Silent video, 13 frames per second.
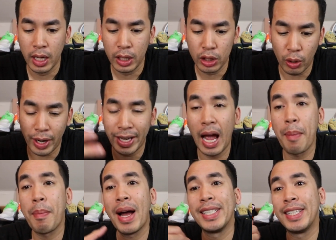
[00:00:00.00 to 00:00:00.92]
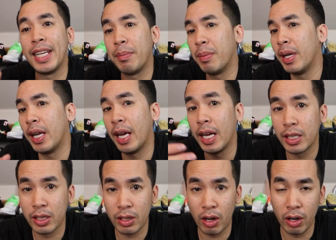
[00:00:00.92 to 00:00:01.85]
So I got my ten minute
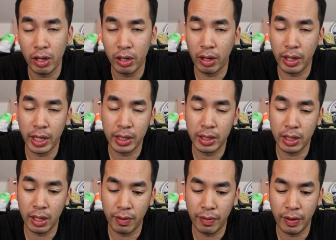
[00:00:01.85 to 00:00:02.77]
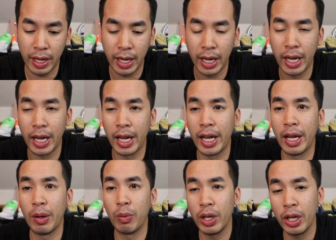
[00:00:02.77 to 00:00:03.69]
head start and all that stuff.
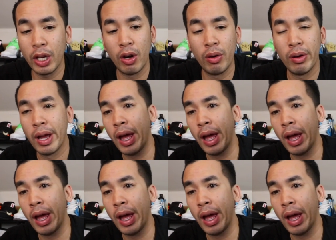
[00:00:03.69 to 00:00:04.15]
And what do you know?